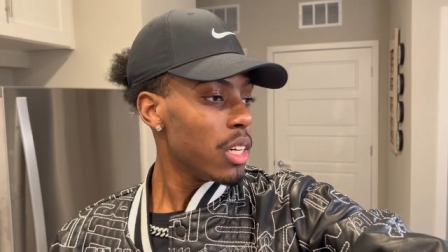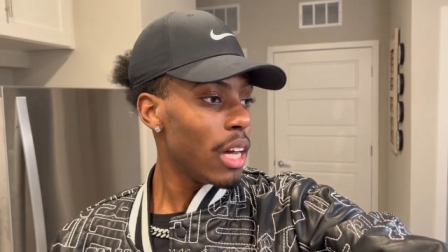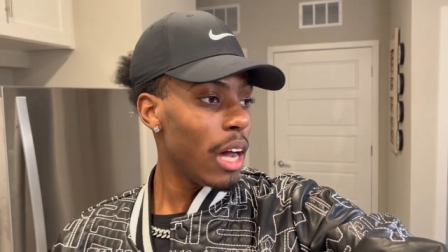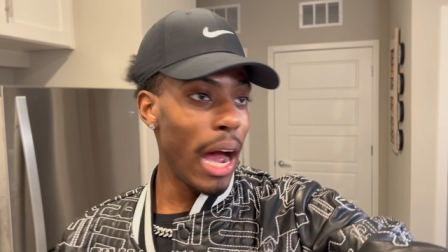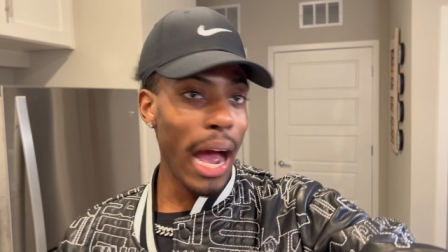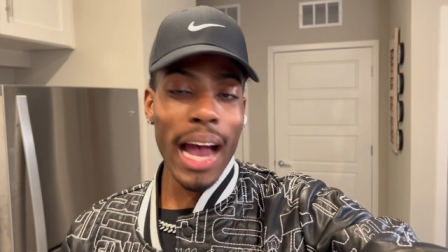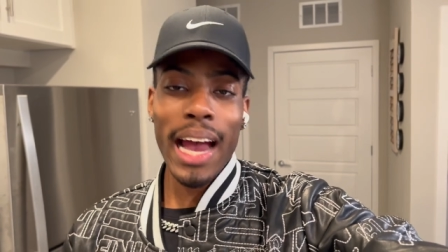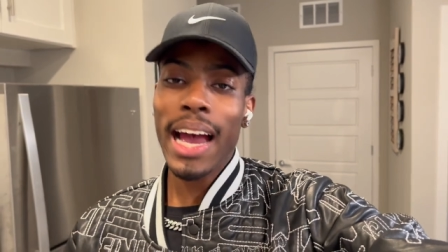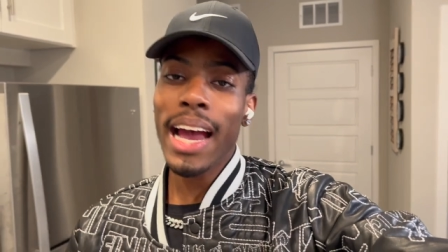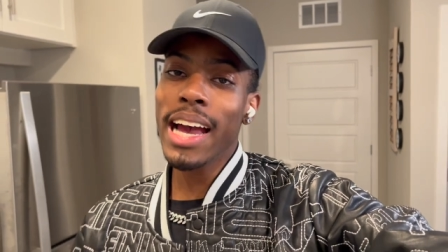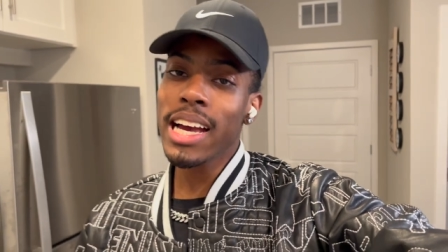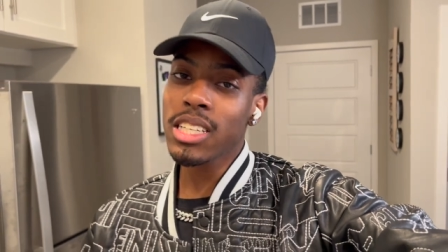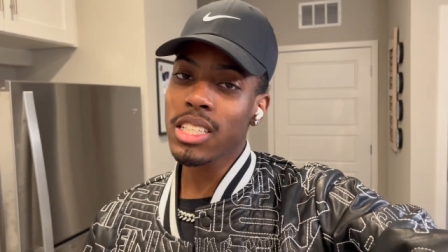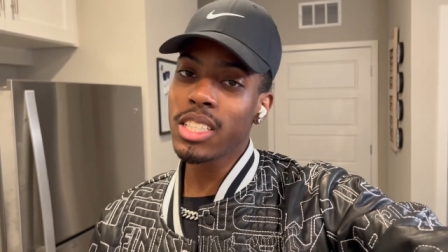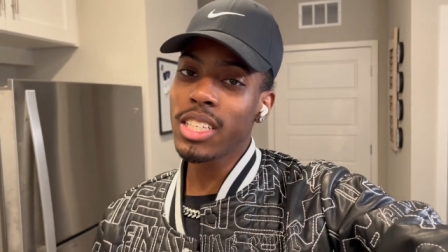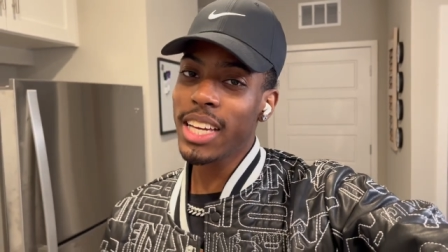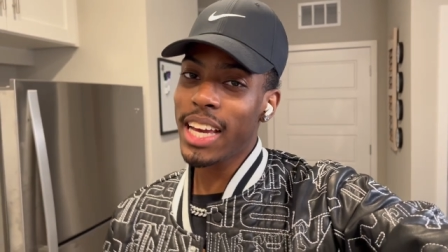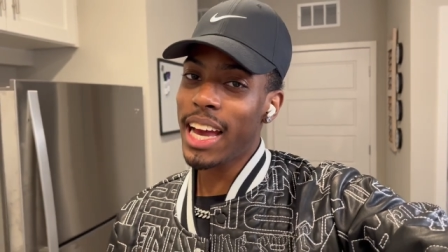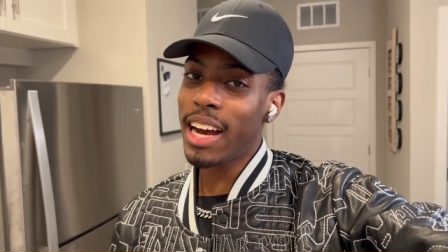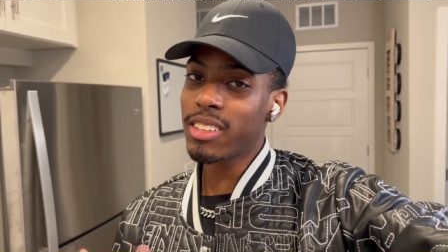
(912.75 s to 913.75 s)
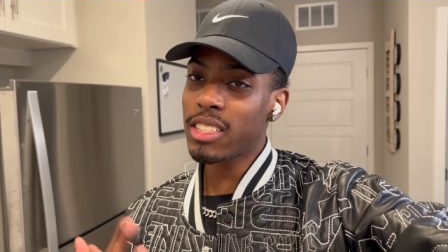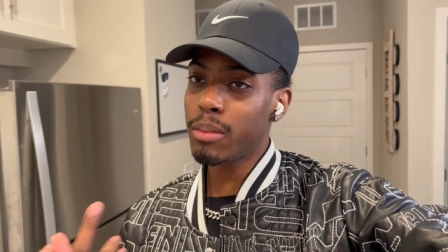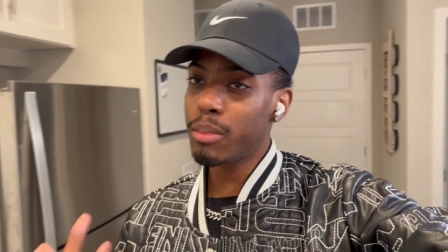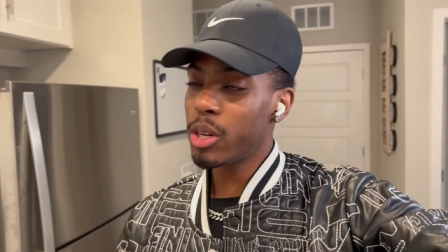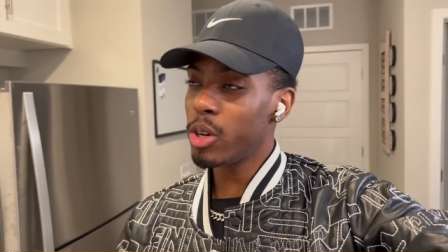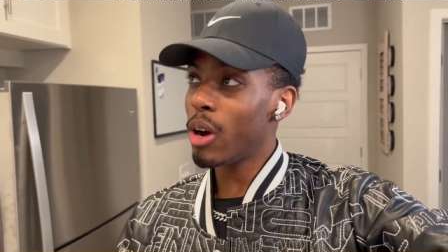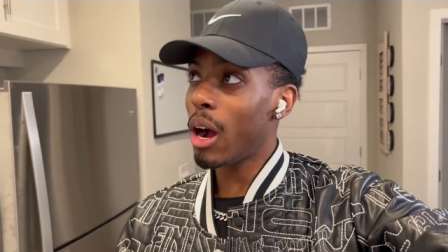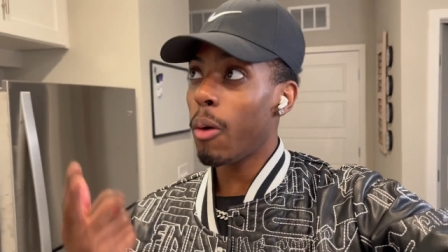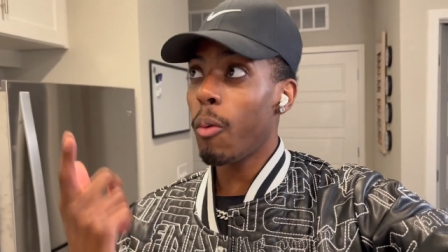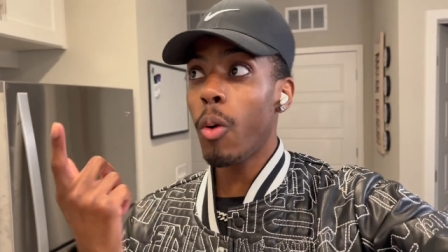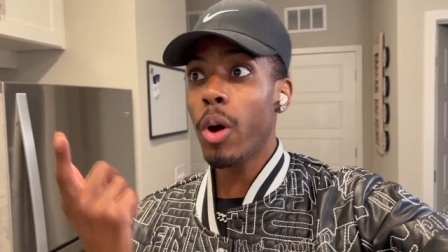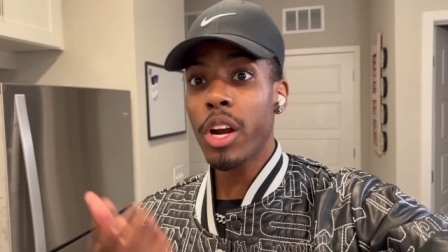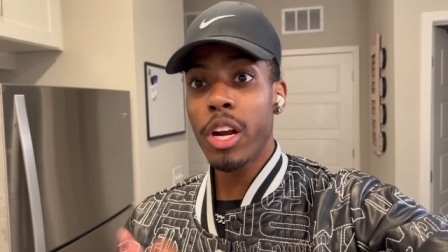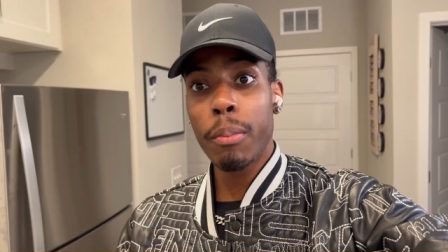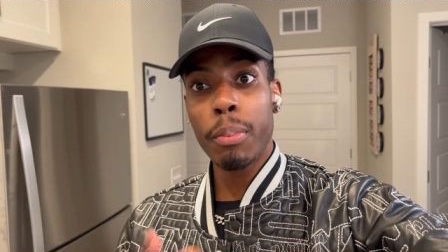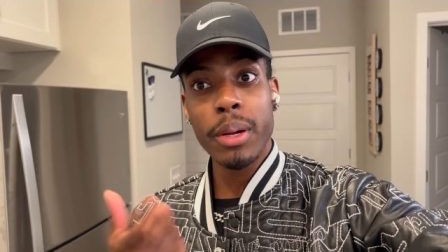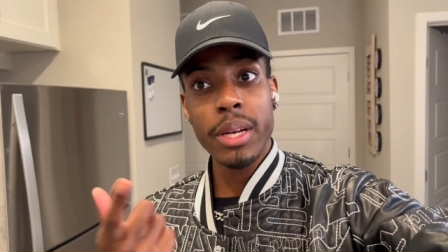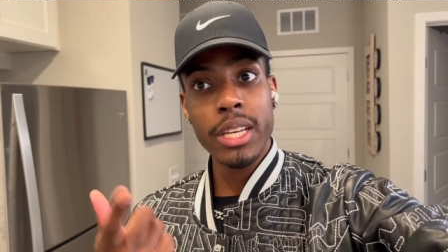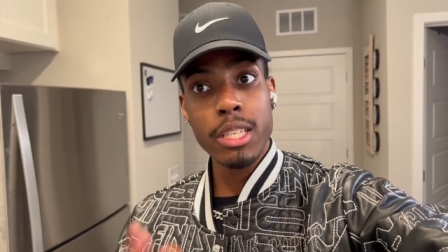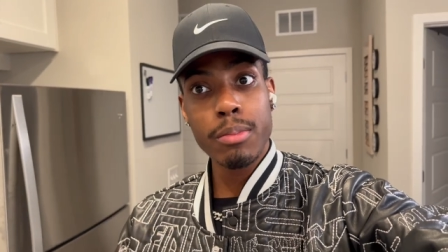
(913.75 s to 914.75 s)
I actually did have something to do. I wanted to
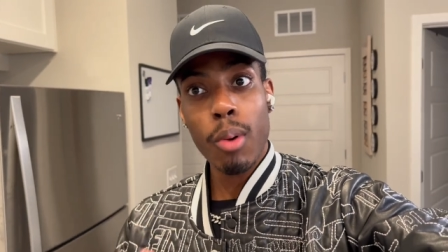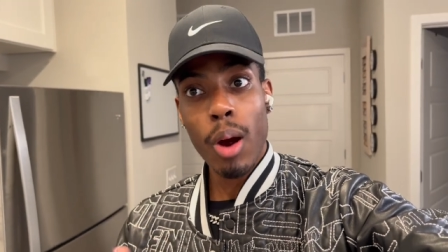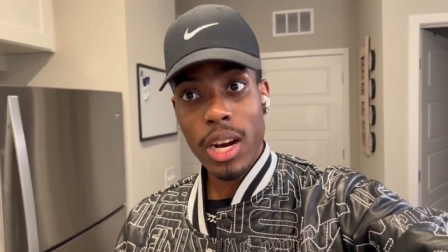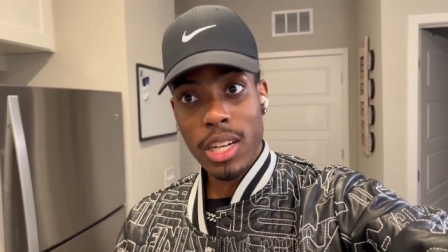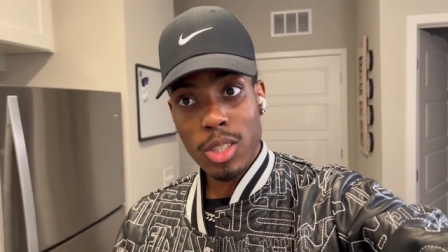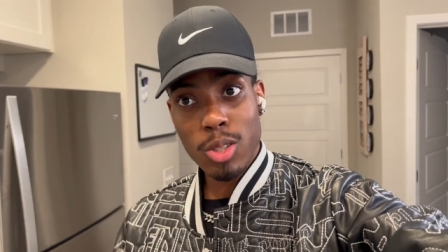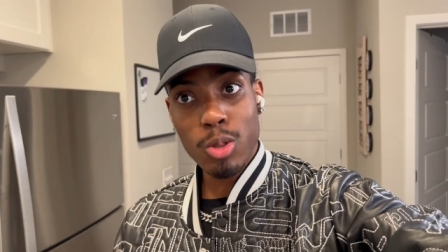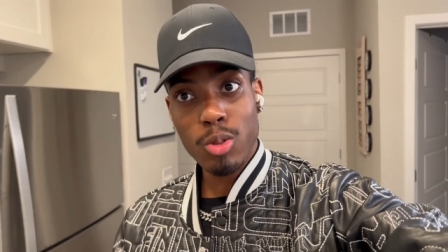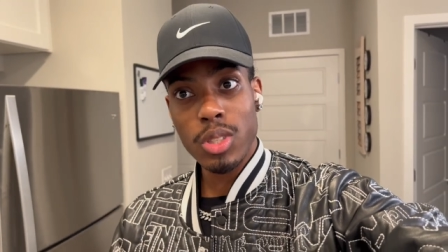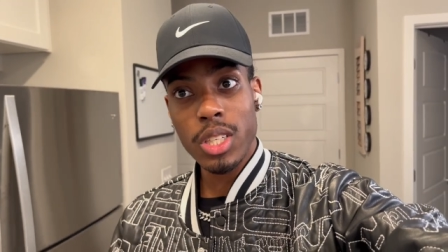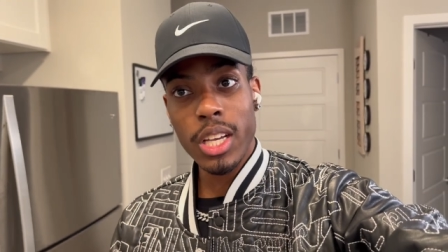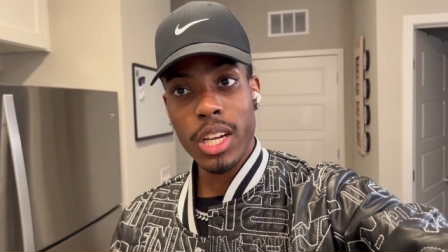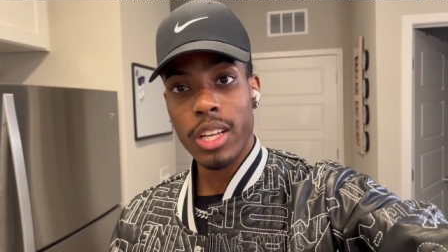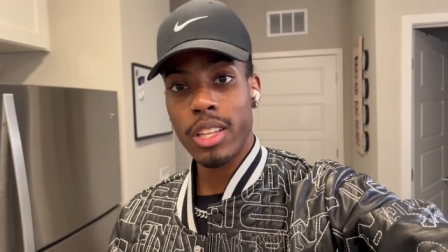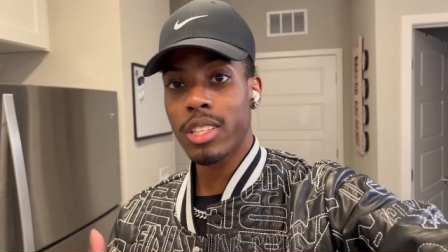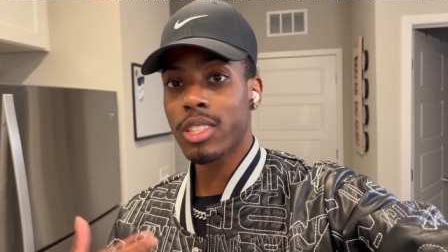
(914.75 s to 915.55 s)
put these bar stools together,